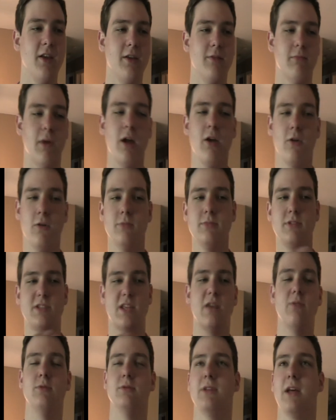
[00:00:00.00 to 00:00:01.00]
My home
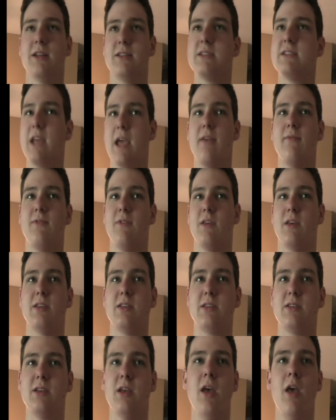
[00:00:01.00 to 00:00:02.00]
state will not stand for
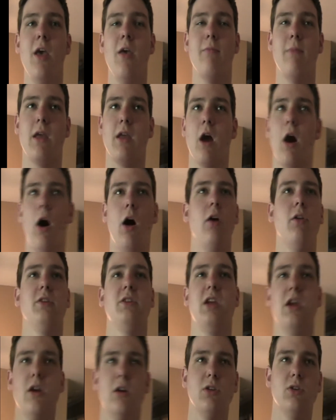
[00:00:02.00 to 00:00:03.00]
this. Make all the
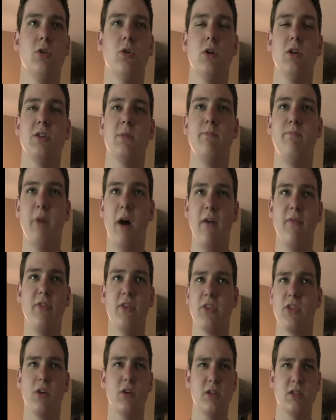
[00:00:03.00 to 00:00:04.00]
territories above the
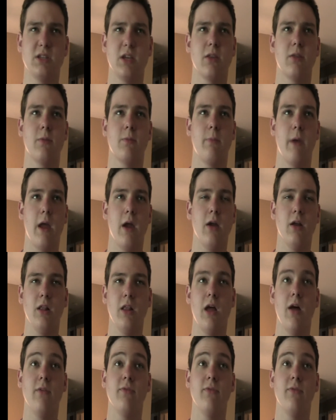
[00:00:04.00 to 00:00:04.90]
36th parallel